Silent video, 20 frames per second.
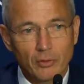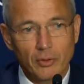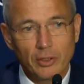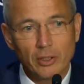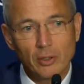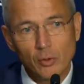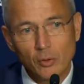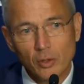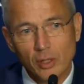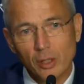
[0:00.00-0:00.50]
When
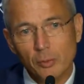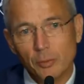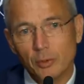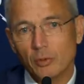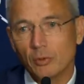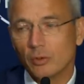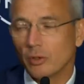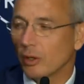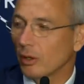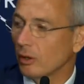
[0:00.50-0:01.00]
you look a little bit
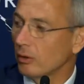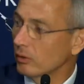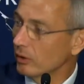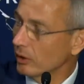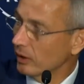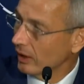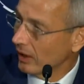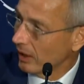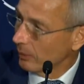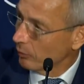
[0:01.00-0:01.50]
to the long
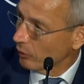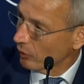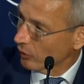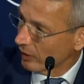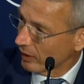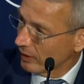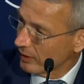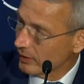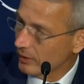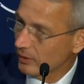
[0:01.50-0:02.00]
time
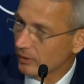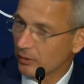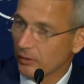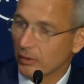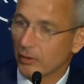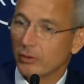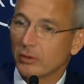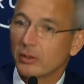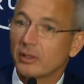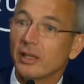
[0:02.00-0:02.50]
horizon, you
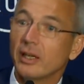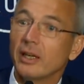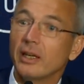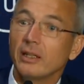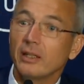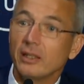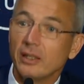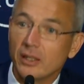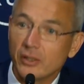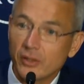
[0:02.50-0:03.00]
know,
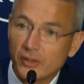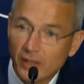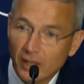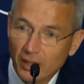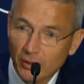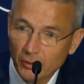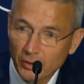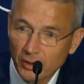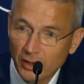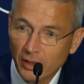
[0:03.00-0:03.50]
ten years
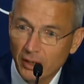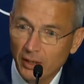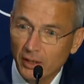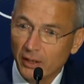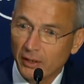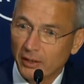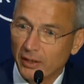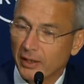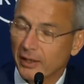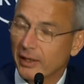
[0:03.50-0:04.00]
out,
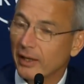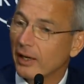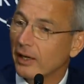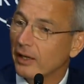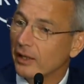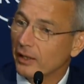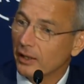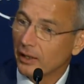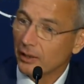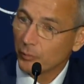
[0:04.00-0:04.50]
there are
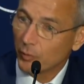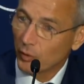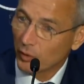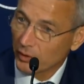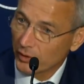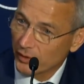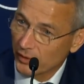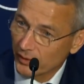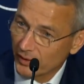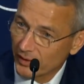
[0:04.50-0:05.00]
clearly more
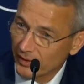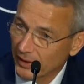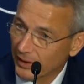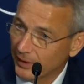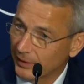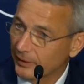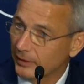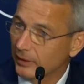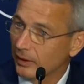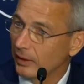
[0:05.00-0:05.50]
the
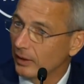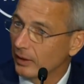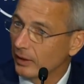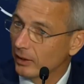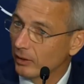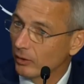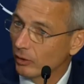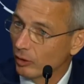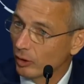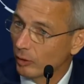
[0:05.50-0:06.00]
societal,
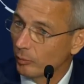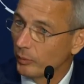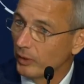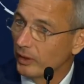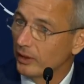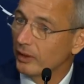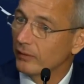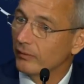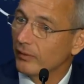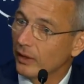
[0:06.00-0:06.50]

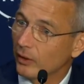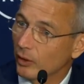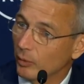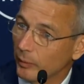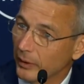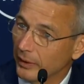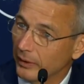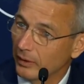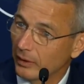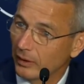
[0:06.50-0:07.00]
economic,
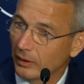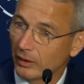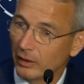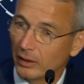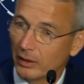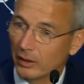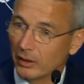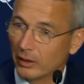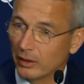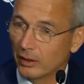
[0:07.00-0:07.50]
environmental
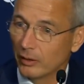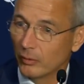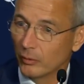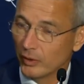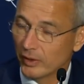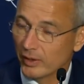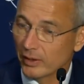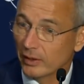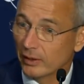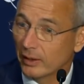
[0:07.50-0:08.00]
uh,
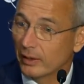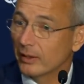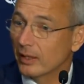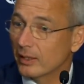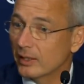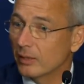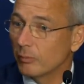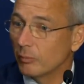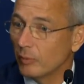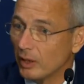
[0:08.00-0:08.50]
risk. That
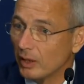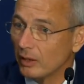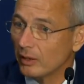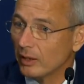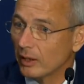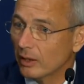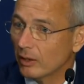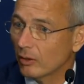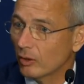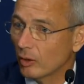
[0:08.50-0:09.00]
doesn't mean
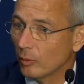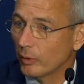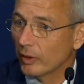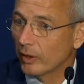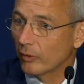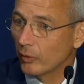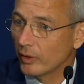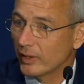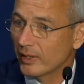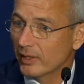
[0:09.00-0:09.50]
the economic
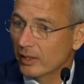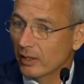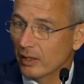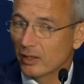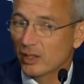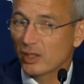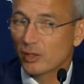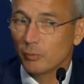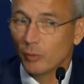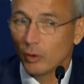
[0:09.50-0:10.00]
risks
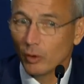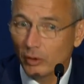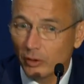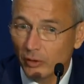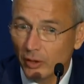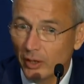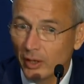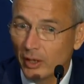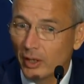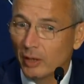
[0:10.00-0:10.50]
are
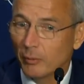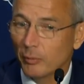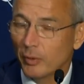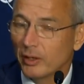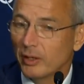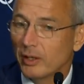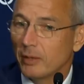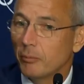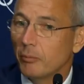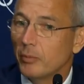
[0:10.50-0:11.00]
smaller,
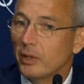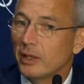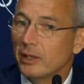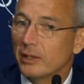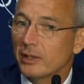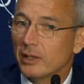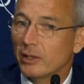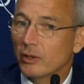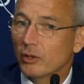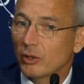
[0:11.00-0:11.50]
but it
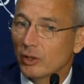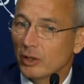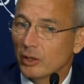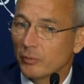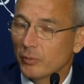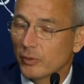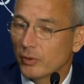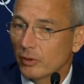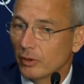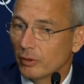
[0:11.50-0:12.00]
means in
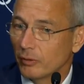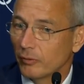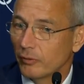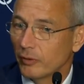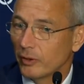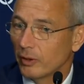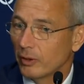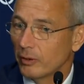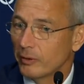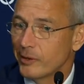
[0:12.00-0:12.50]
terms of,
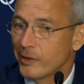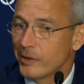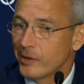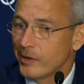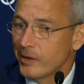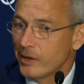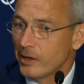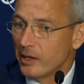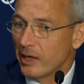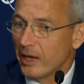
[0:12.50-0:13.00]
you know,
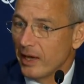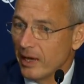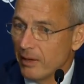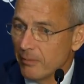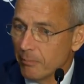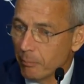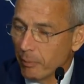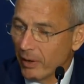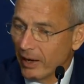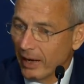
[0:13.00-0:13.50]

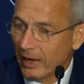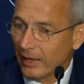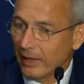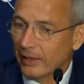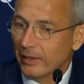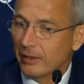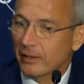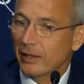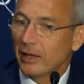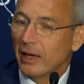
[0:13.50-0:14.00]

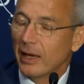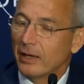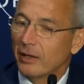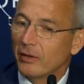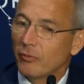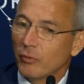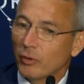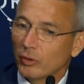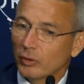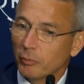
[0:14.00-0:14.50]
impact and
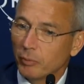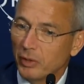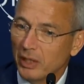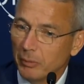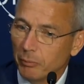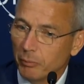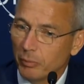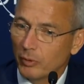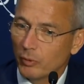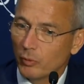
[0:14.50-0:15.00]
what
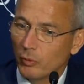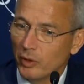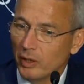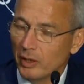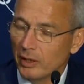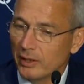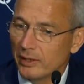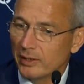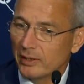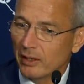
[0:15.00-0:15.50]
people
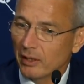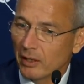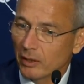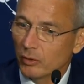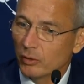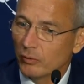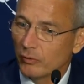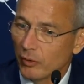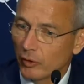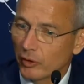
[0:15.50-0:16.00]
really start
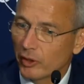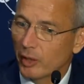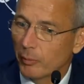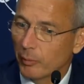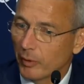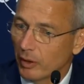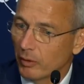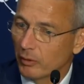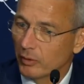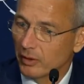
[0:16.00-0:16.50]
to worry
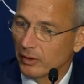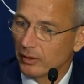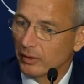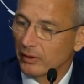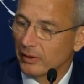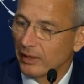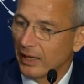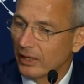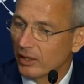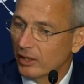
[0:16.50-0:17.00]
about,
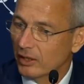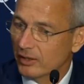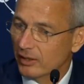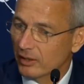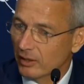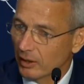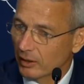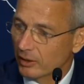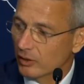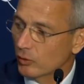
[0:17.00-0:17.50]
that
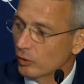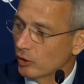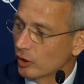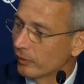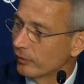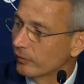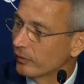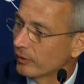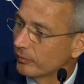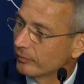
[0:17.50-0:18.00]
starts to
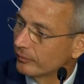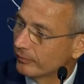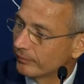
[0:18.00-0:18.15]
shift.